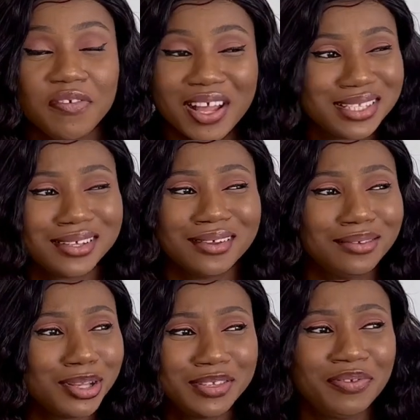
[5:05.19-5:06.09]
In fact,
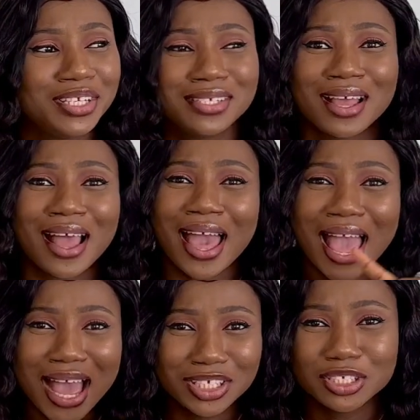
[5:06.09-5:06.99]
not finished. I
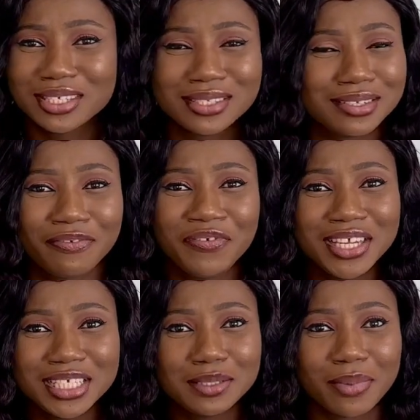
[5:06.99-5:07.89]
had just
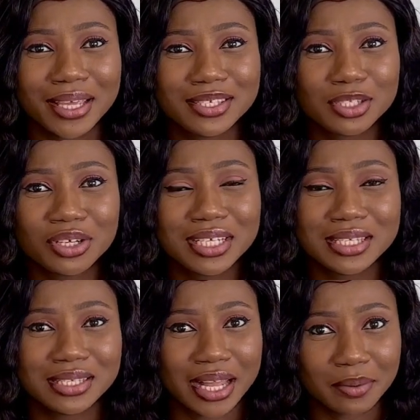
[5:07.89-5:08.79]
finished my
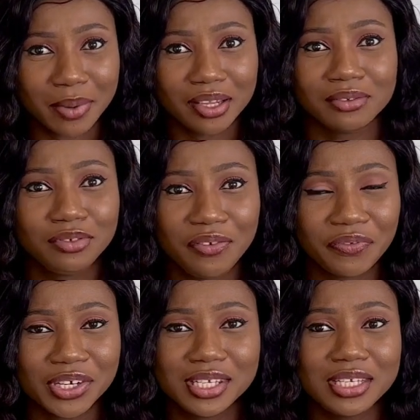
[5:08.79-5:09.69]
studies, like my
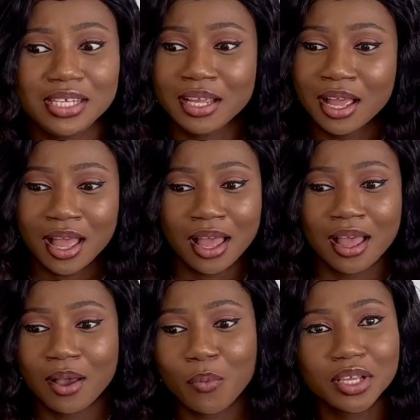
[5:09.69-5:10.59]
university.
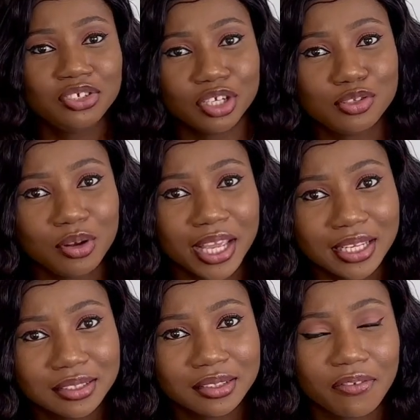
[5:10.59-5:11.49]
Went straight to
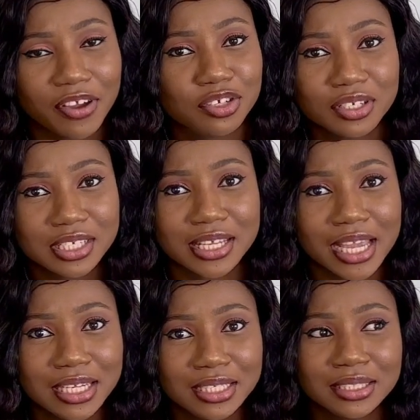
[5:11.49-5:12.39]
learn fashion
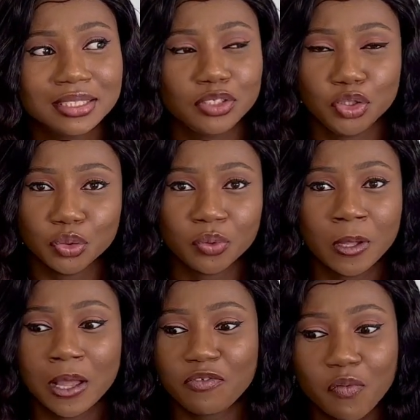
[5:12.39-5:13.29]
designing.
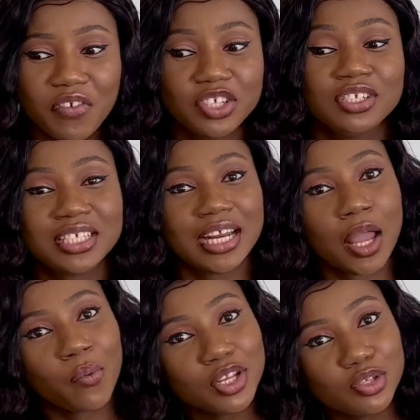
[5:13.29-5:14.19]
From fashion design I
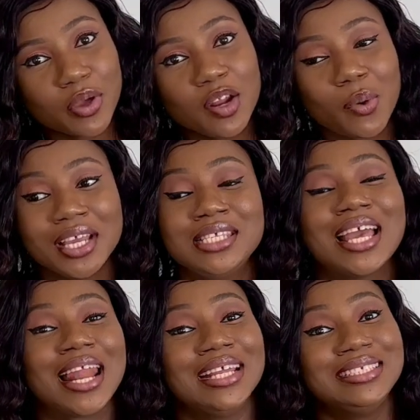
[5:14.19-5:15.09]
went to NYSC,
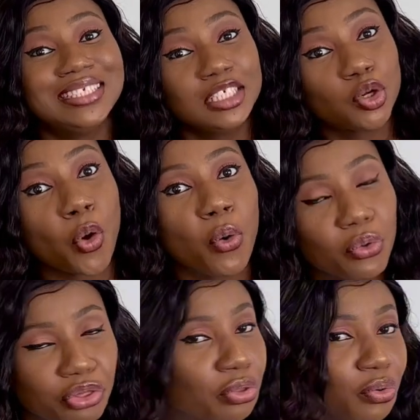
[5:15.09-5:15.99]
and I did it all
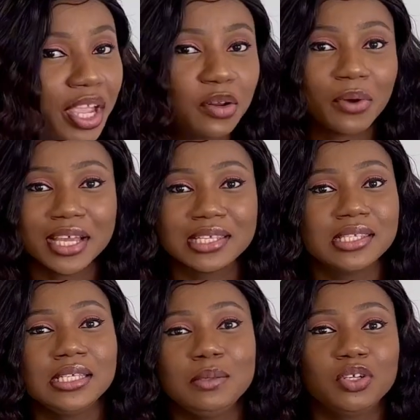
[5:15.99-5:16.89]
through
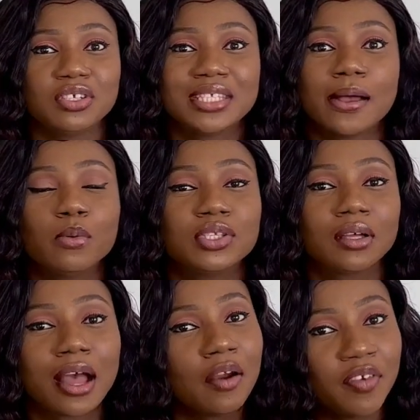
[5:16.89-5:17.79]
NYSC because that was the
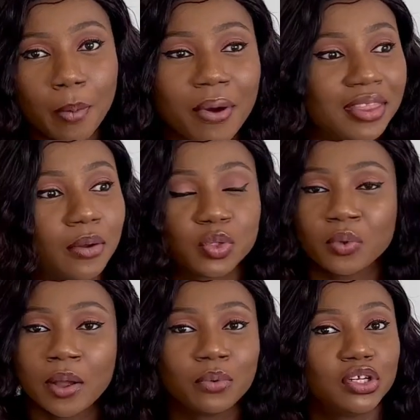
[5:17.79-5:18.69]
career path. That was what
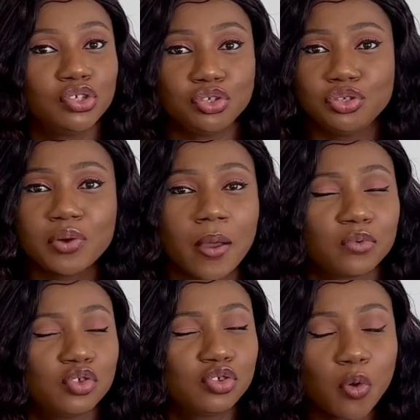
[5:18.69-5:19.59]
I wanted to do. I
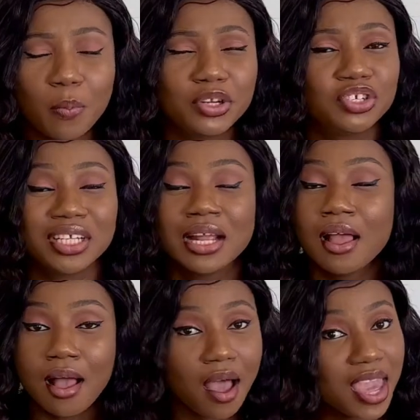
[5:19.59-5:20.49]
was so passionate.
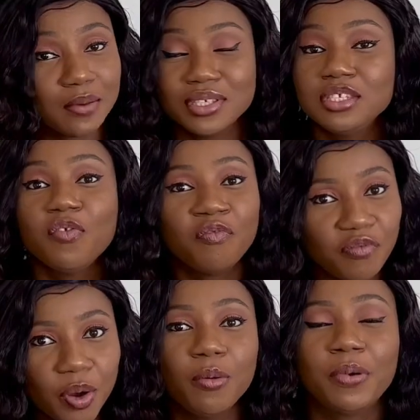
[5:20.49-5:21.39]
I am still
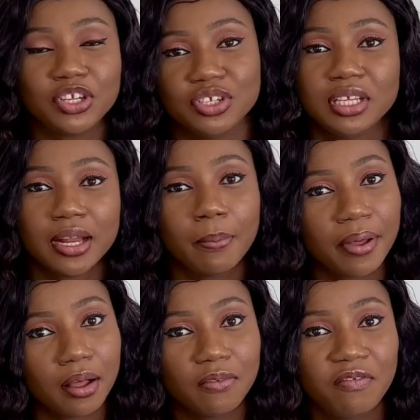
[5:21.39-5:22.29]
very passionate
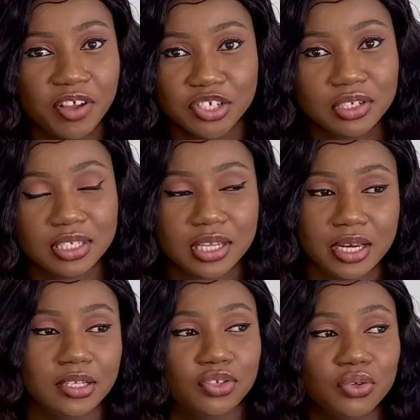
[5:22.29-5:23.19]
about fashion
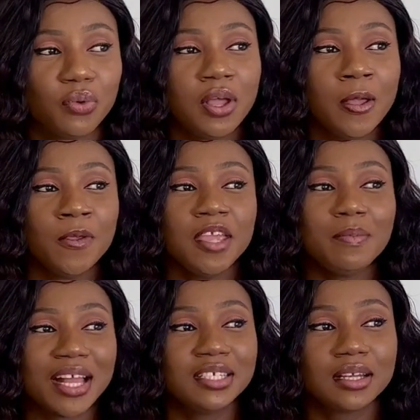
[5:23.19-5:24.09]
designing. So
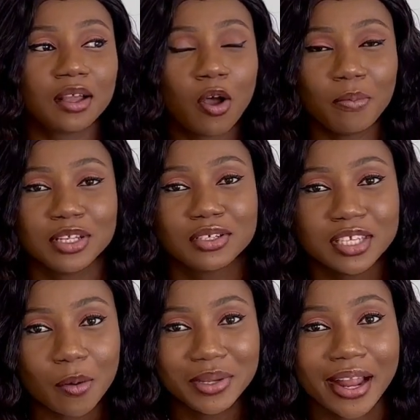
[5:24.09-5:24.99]
imagine coming to
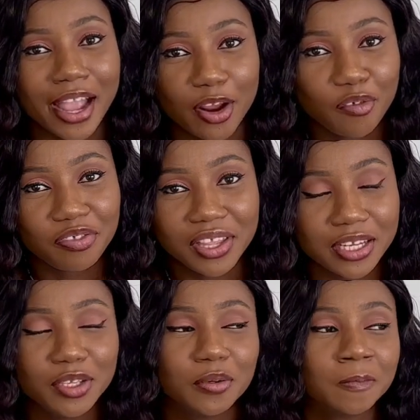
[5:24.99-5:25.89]
tell me that kind of thing,
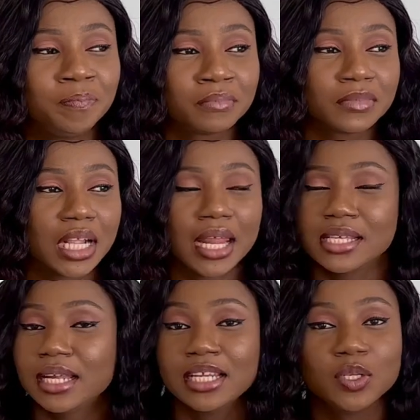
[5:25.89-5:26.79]
and I
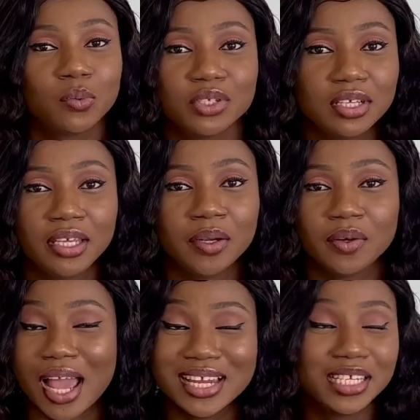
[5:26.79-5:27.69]
said I didn't want to hear it.
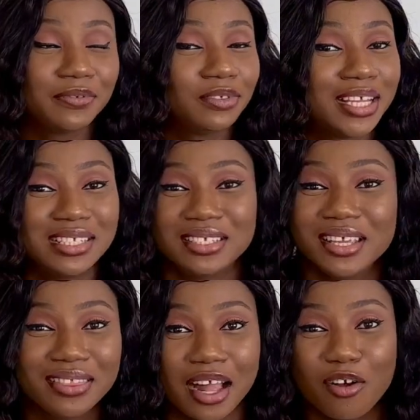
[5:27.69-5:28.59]
I didn't even
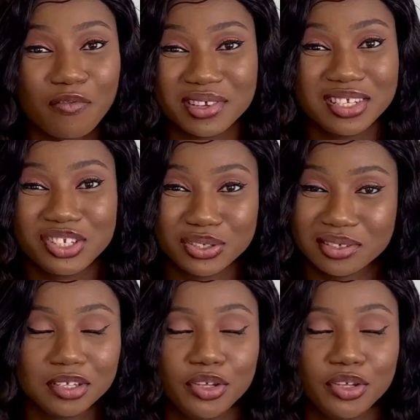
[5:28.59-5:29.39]
entertain that conversation.